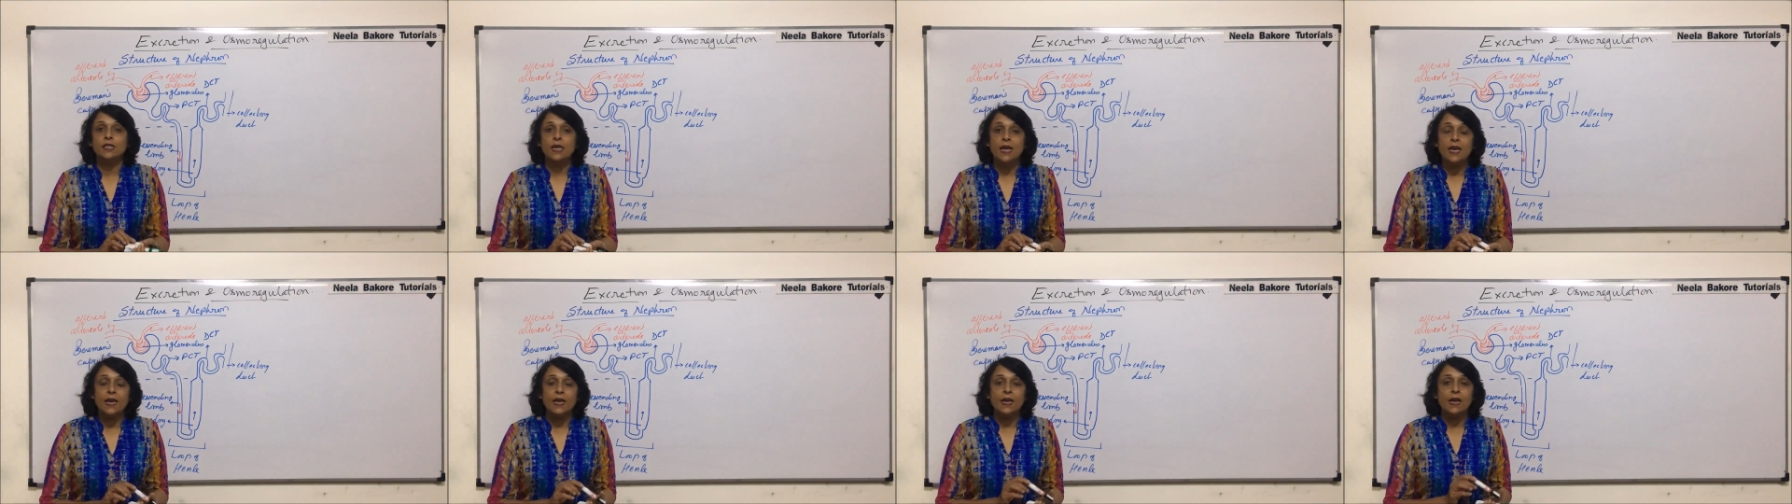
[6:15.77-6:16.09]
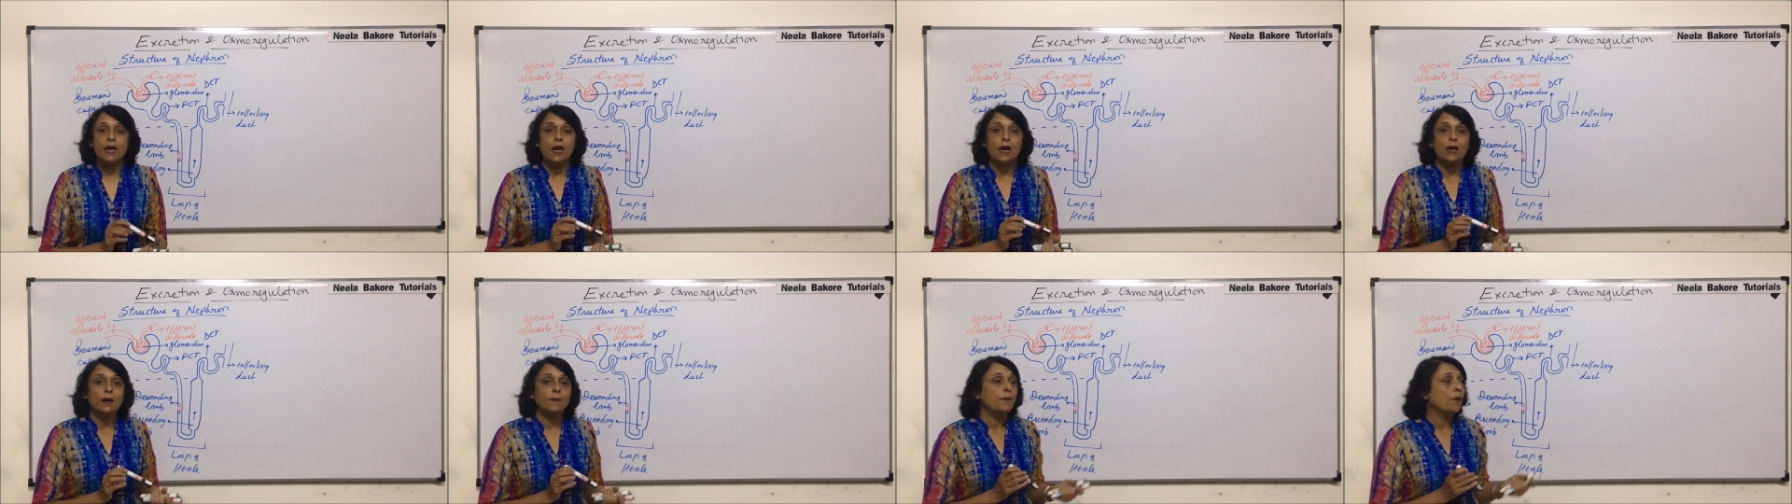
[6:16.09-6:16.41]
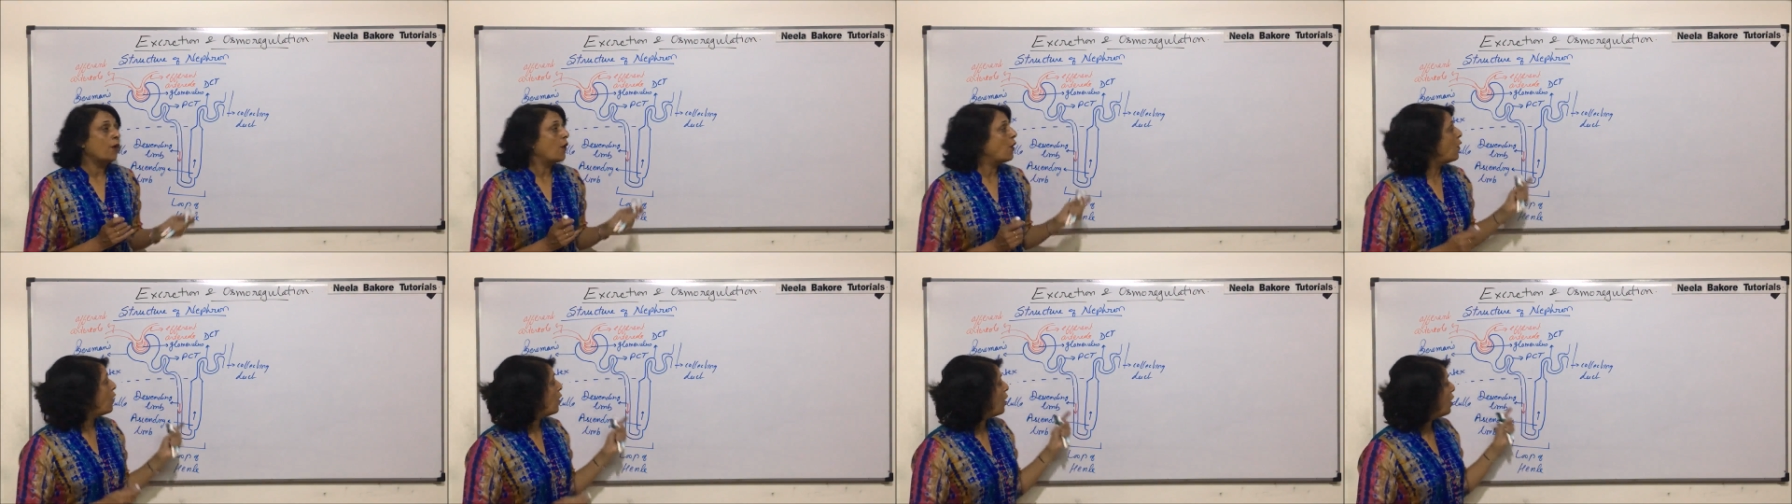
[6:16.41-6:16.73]
take
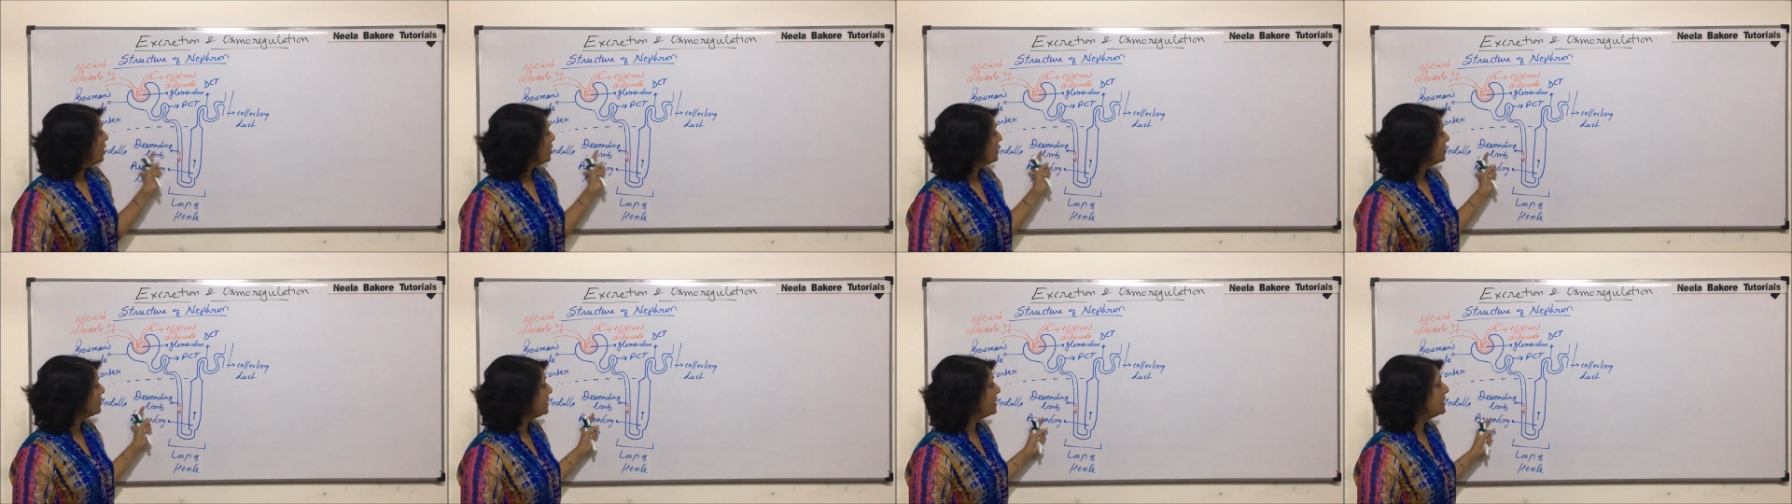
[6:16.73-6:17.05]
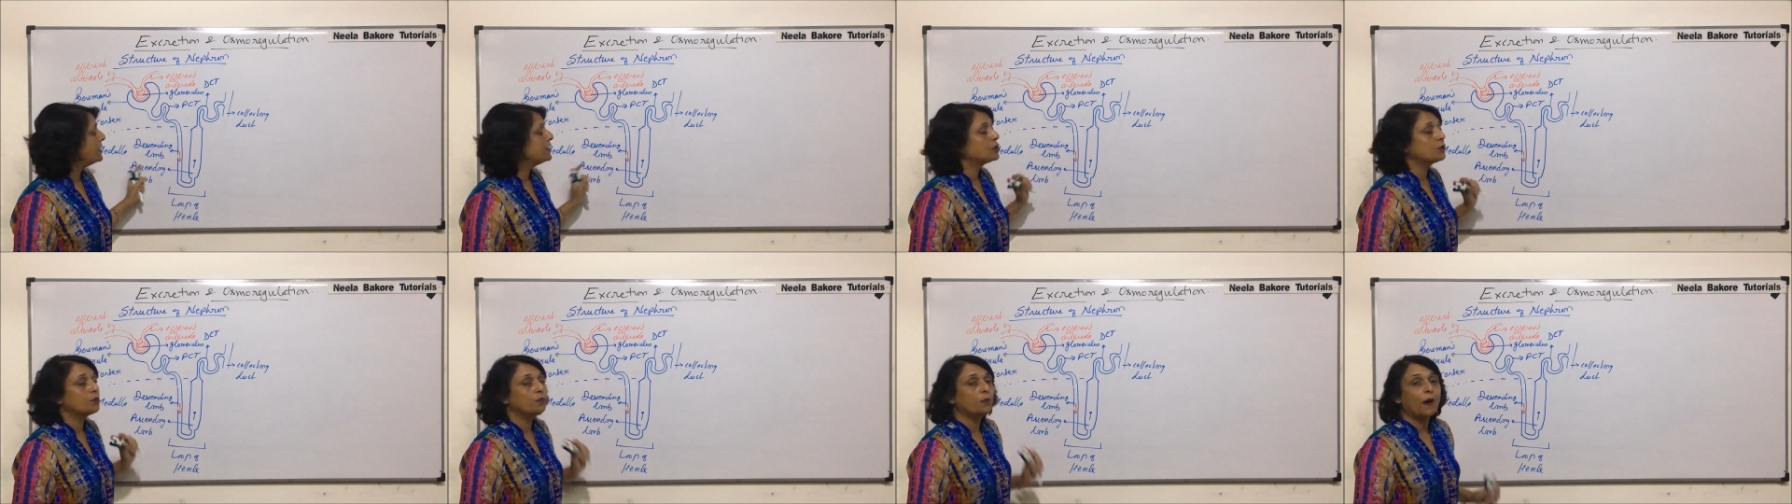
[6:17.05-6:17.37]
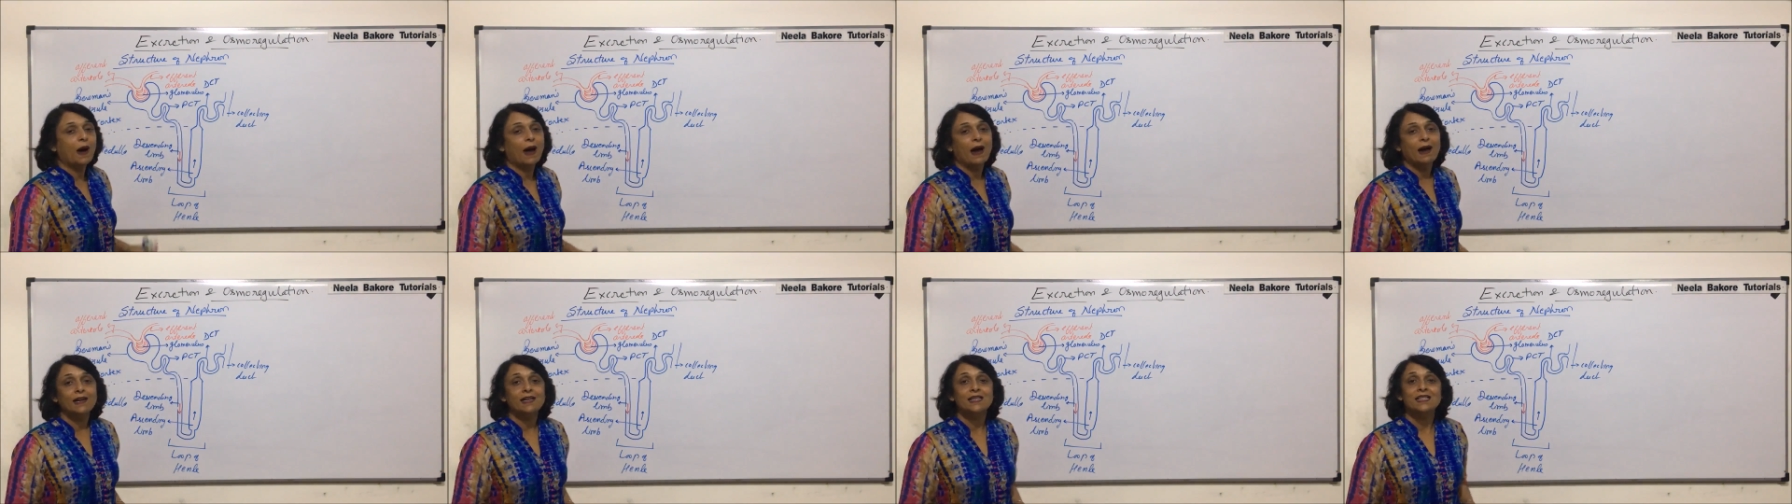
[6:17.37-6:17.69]
up all these
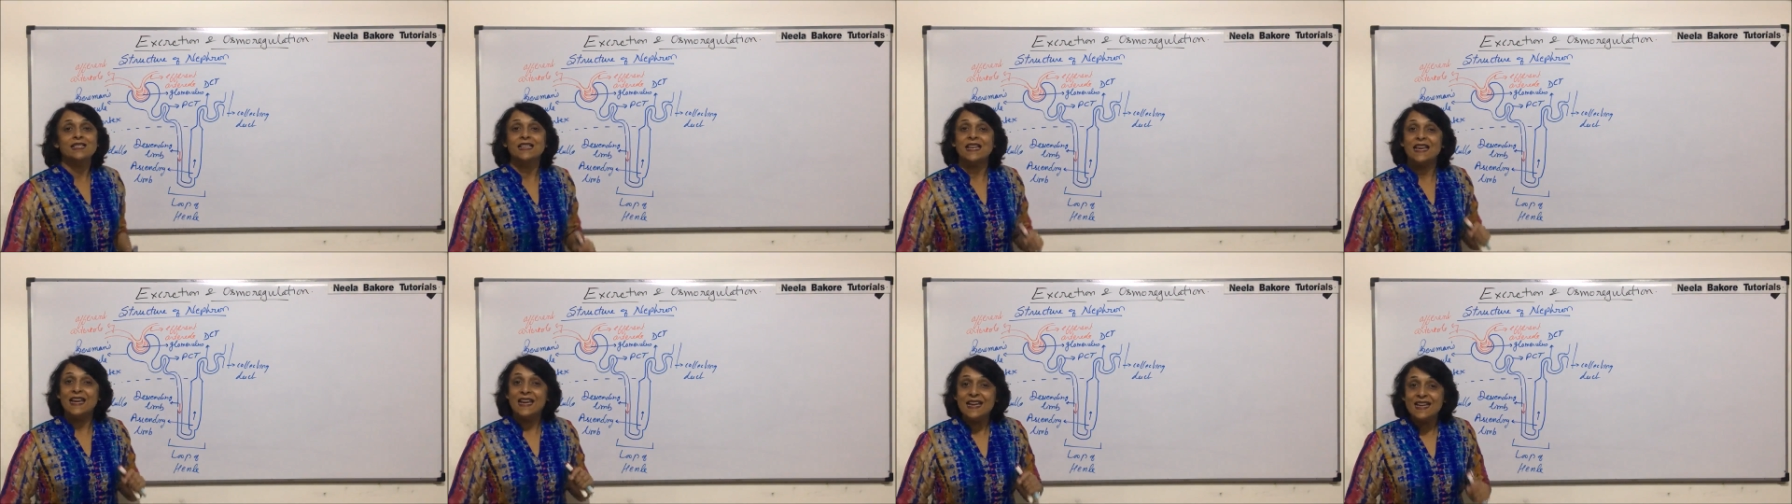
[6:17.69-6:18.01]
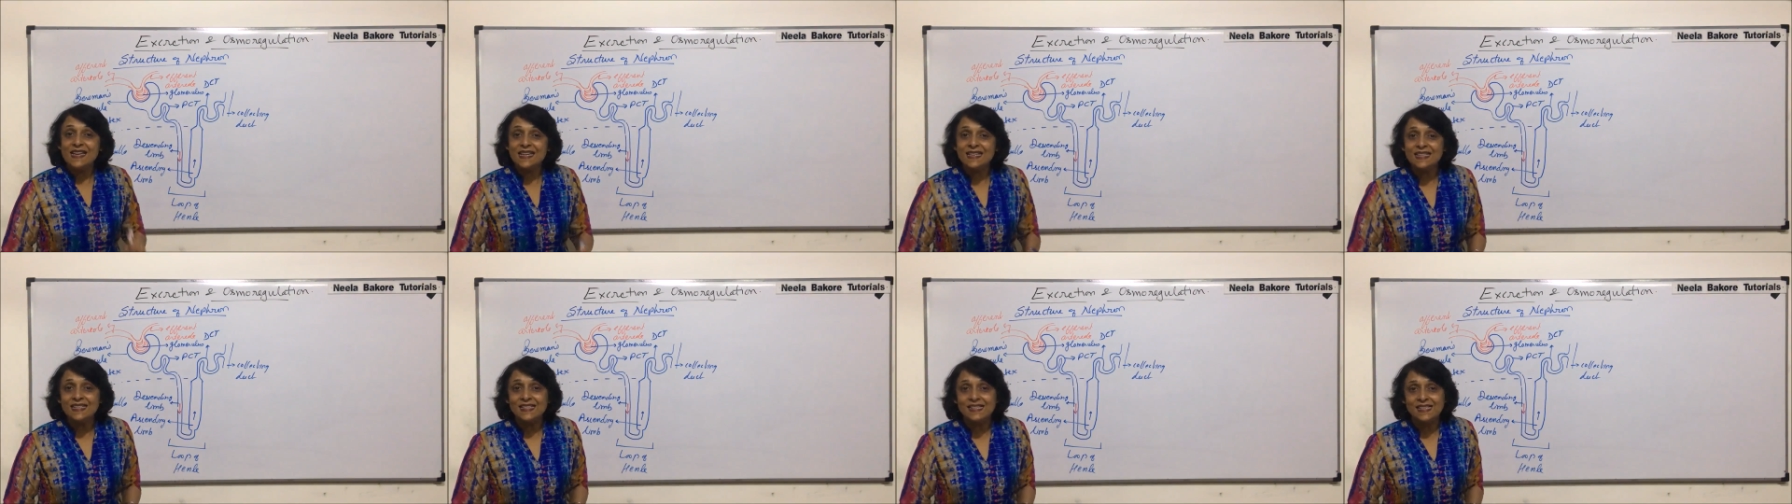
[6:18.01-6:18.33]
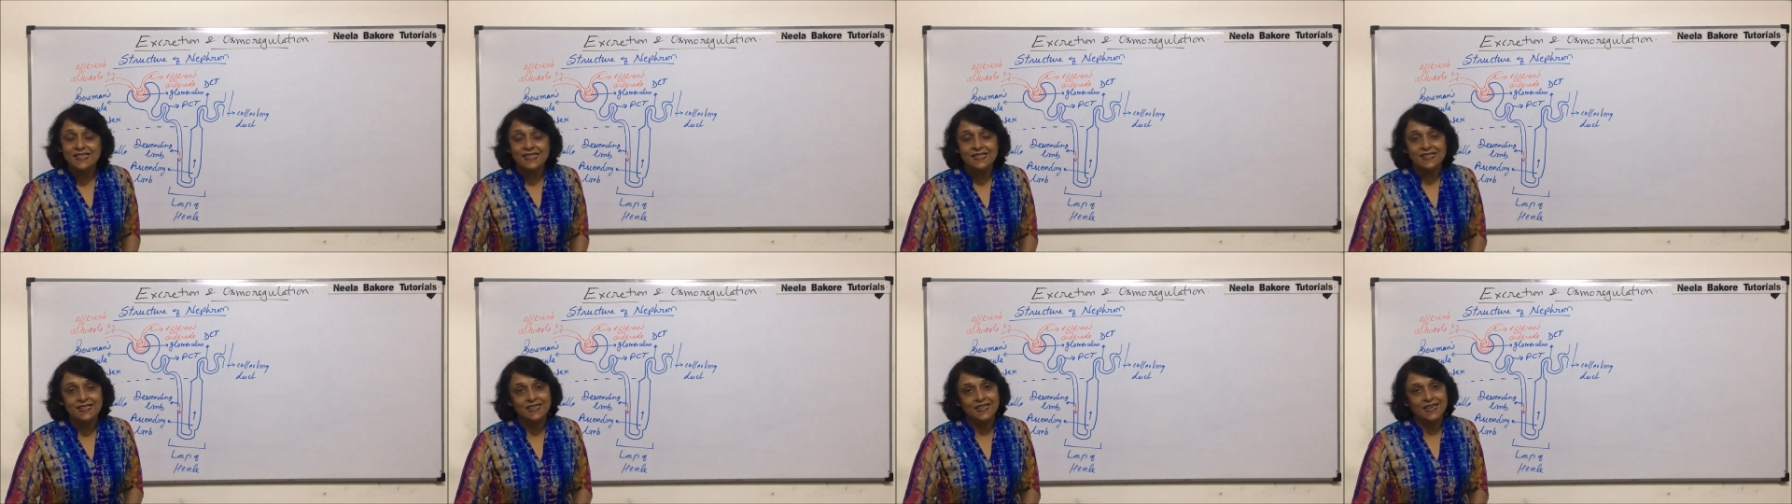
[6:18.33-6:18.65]
parts in
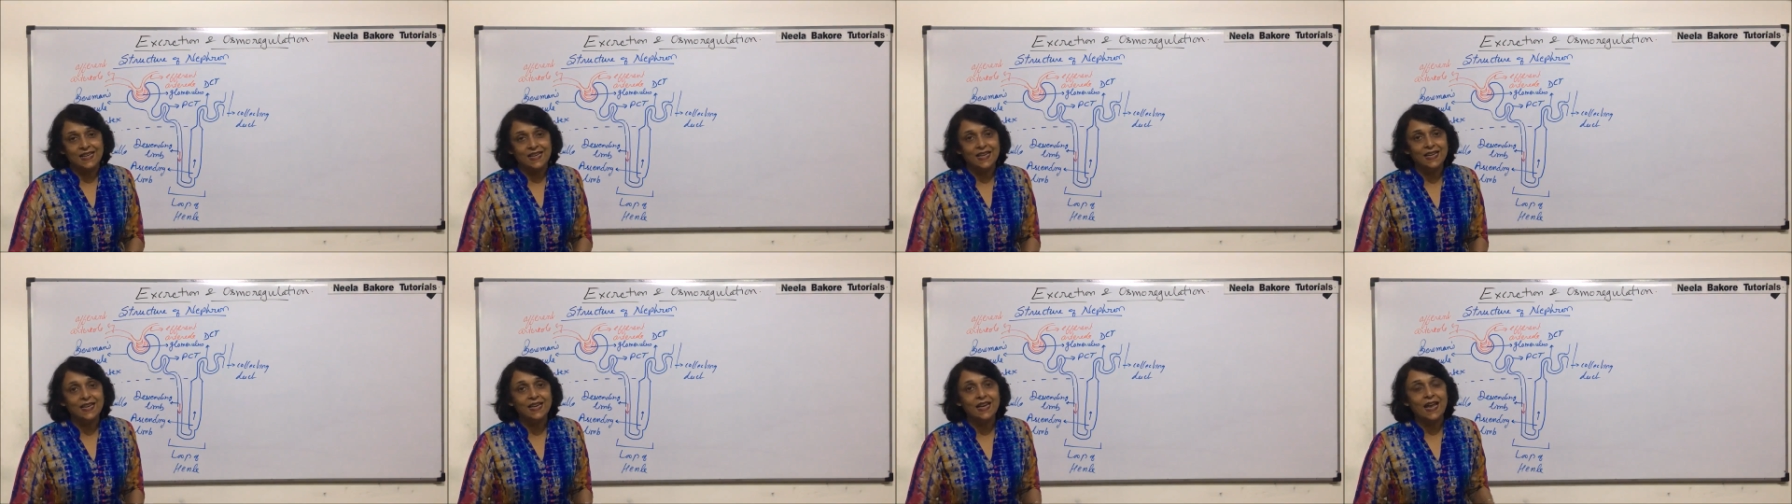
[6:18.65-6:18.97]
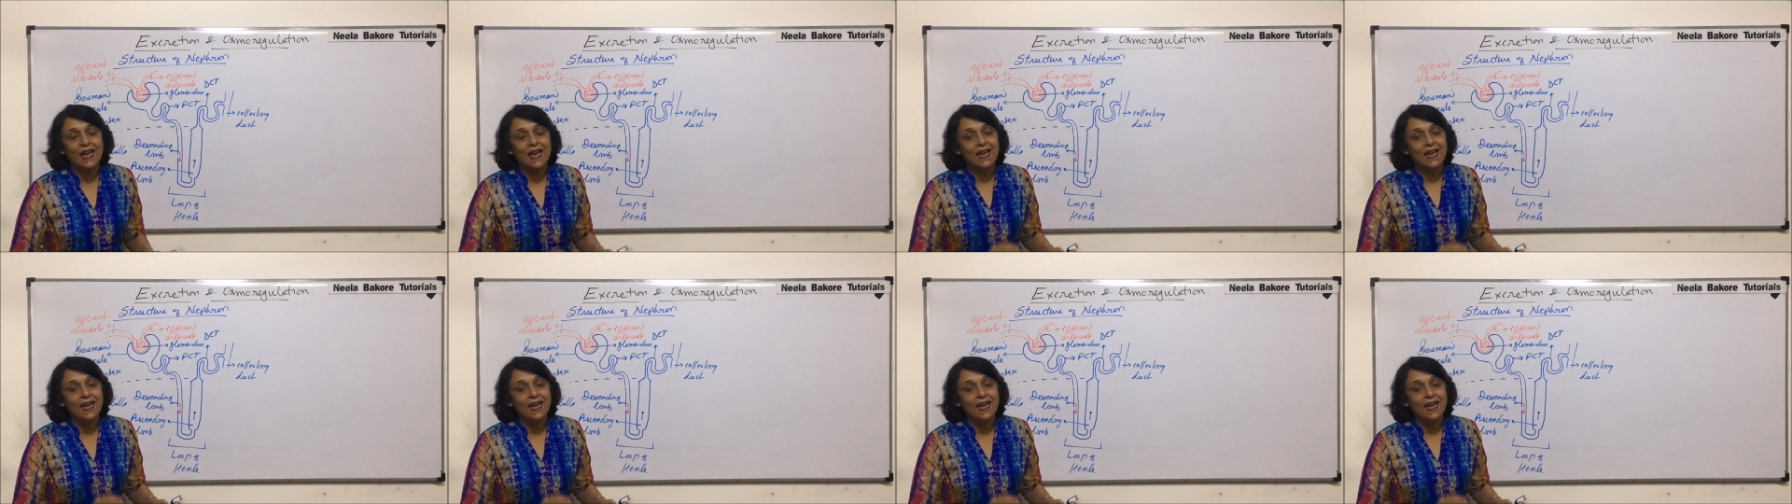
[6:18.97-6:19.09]
detail